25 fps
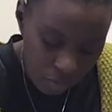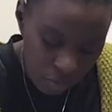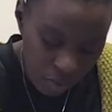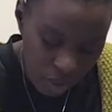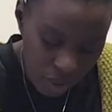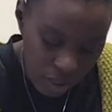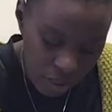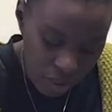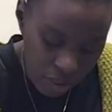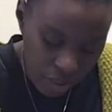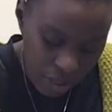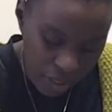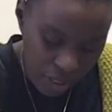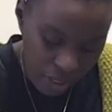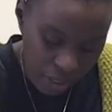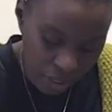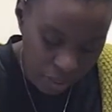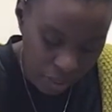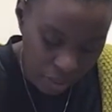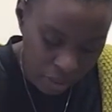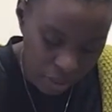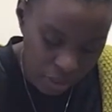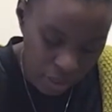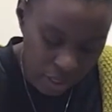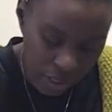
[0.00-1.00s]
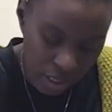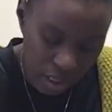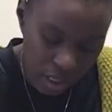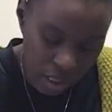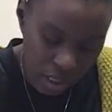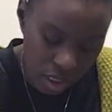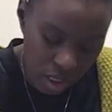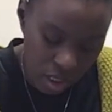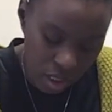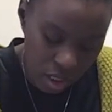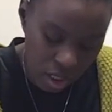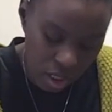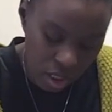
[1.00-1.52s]

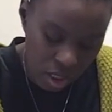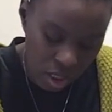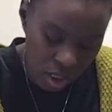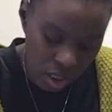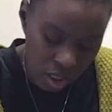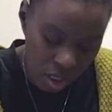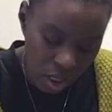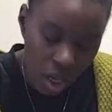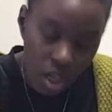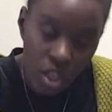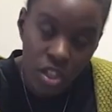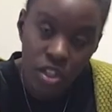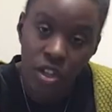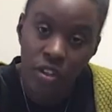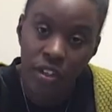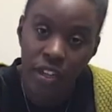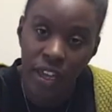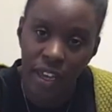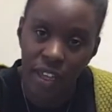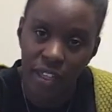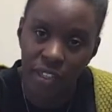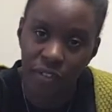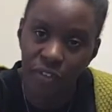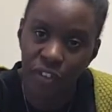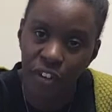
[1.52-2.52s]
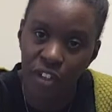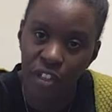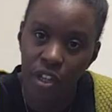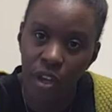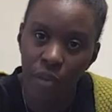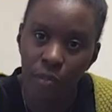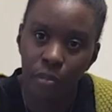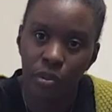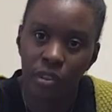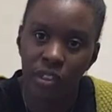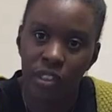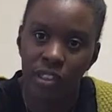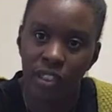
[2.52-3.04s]
yes, so yes, for
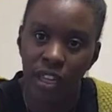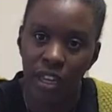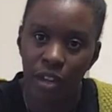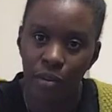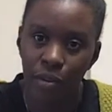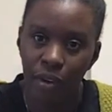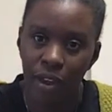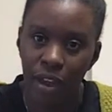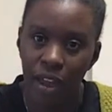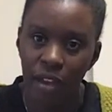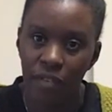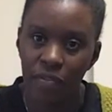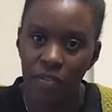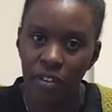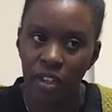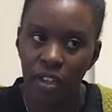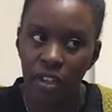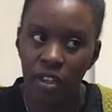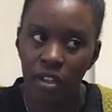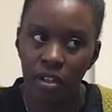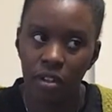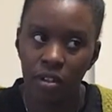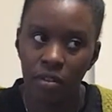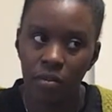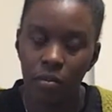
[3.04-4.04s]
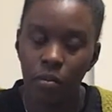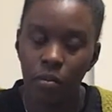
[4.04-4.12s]
example, today we're having